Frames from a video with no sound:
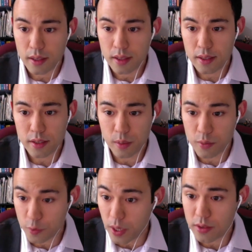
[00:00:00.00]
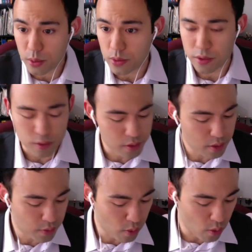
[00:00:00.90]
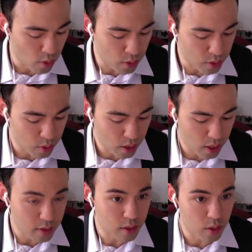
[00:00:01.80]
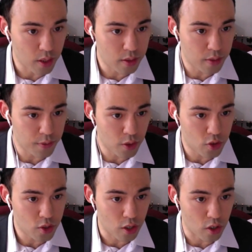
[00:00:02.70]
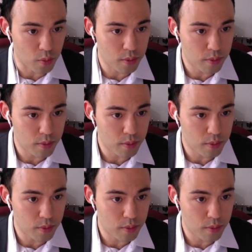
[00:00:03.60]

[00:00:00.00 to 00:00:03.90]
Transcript: some space holders for what's going on. So here's the first term,